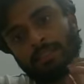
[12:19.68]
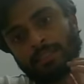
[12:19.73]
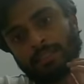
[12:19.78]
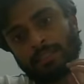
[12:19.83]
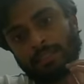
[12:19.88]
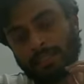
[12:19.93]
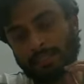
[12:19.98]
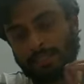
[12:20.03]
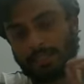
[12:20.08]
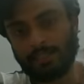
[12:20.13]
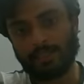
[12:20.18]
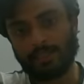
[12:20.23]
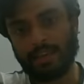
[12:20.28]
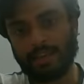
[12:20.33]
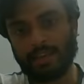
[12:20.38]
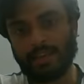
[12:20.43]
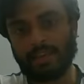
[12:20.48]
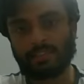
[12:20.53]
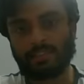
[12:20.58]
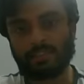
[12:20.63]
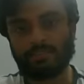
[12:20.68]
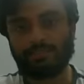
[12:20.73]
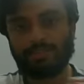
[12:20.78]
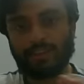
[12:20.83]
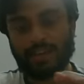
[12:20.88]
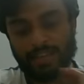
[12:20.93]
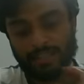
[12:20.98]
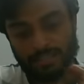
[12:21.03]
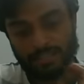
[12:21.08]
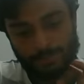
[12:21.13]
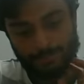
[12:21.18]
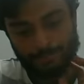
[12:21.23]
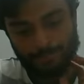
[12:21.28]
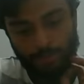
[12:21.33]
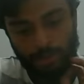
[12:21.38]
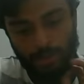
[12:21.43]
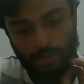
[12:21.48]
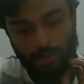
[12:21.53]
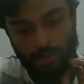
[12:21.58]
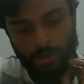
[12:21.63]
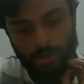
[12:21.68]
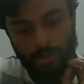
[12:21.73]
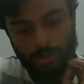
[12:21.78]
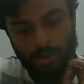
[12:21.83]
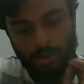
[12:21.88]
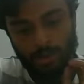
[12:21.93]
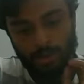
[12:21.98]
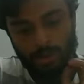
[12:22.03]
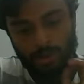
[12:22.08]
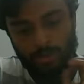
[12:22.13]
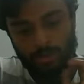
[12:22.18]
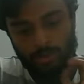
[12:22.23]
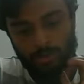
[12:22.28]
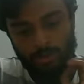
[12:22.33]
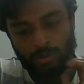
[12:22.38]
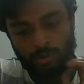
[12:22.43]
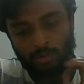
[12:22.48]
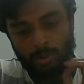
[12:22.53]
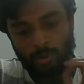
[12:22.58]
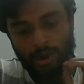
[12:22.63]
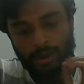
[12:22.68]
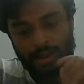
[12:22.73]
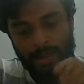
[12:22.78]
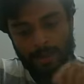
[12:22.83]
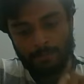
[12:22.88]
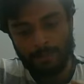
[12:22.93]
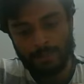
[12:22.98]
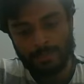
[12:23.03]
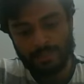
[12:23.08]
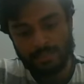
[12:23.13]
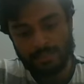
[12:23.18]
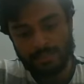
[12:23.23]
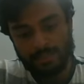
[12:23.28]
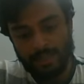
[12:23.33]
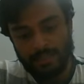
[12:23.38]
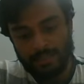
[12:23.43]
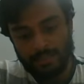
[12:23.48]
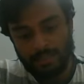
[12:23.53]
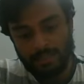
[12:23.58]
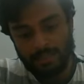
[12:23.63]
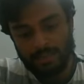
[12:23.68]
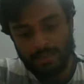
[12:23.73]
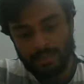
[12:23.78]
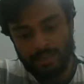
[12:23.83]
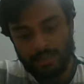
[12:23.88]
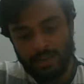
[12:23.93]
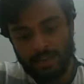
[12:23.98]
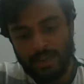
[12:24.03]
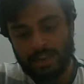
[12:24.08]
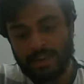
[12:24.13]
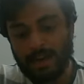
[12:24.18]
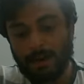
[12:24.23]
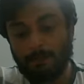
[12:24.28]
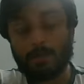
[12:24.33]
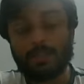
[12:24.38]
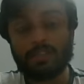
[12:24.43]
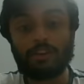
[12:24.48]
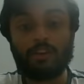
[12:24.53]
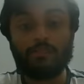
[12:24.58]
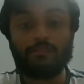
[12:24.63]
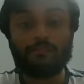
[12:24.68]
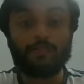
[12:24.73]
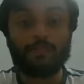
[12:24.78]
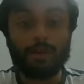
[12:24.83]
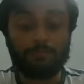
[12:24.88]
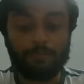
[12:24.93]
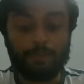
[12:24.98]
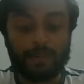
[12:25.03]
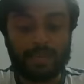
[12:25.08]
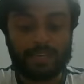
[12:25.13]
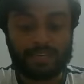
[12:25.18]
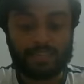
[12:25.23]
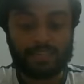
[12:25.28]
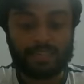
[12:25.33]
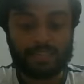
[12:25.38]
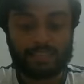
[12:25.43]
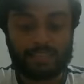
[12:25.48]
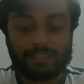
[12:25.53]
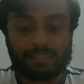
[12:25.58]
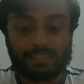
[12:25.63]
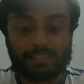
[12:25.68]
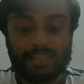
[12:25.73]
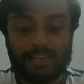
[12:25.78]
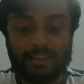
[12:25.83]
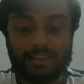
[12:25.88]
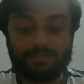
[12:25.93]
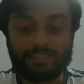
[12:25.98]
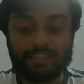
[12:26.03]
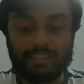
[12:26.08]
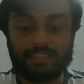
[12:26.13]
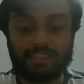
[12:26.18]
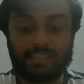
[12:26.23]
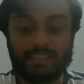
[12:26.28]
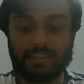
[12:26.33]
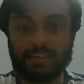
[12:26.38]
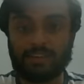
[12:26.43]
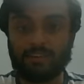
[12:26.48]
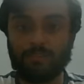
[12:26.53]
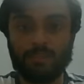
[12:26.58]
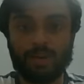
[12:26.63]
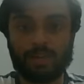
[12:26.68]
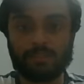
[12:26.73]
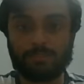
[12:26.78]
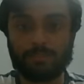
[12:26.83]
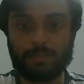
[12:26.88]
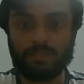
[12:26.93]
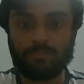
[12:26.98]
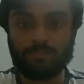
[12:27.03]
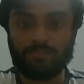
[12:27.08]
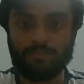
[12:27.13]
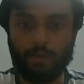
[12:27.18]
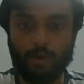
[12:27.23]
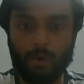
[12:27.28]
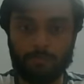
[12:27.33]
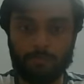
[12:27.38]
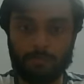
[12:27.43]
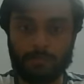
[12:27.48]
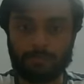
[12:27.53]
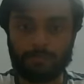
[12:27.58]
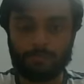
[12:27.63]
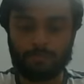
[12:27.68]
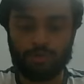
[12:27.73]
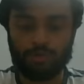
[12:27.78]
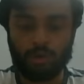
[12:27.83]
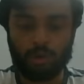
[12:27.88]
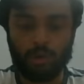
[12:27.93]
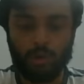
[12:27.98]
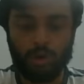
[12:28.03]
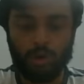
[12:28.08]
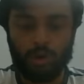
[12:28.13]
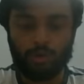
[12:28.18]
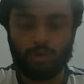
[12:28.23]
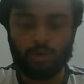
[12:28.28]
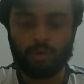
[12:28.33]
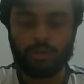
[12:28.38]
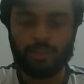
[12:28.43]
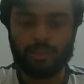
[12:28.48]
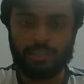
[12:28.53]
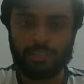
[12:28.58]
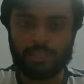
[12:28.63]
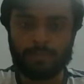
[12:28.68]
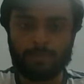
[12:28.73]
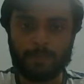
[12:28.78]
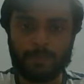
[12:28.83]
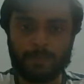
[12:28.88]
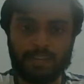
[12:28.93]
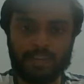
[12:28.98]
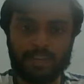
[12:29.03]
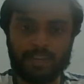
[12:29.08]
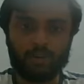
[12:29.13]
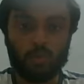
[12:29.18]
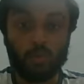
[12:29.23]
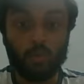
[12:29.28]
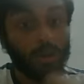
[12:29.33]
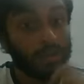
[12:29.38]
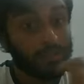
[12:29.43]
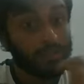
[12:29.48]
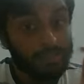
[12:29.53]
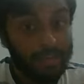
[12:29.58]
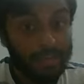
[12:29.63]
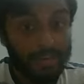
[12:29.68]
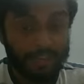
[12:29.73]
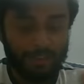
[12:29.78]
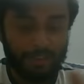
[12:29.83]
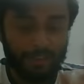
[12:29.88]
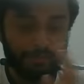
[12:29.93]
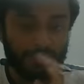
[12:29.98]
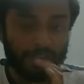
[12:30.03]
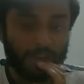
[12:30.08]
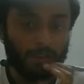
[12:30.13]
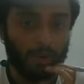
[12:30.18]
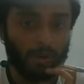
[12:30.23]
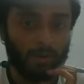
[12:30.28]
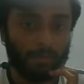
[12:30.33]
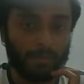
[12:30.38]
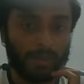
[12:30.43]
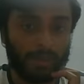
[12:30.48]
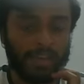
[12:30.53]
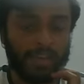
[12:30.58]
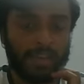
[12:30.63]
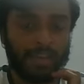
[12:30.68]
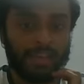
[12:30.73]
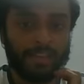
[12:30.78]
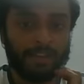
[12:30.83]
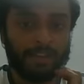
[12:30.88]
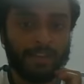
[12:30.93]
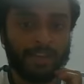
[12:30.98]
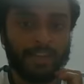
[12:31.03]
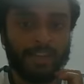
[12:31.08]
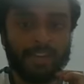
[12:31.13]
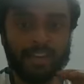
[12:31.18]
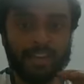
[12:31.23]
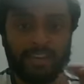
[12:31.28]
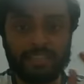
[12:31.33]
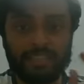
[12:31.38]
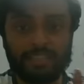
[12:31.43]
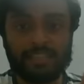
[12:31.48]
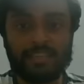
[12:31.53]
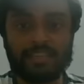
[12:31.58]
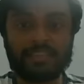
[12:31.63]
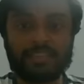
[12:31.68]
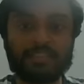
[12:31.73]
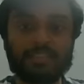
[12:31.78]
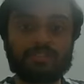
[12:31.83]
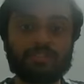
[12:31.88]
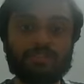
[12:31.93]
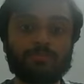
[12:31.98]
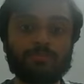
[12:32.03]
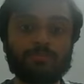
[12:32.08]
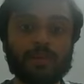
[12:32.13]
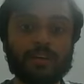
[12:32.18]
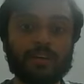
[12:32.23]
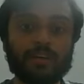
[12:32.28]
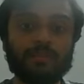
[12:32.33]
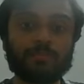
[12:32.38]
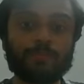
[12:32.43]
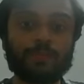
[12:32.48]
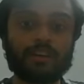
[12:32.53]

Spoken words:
treason against France. So what happens is that a committee of public safety was being formed. So during this period, who was the head of the government? Well, it is an interesting figure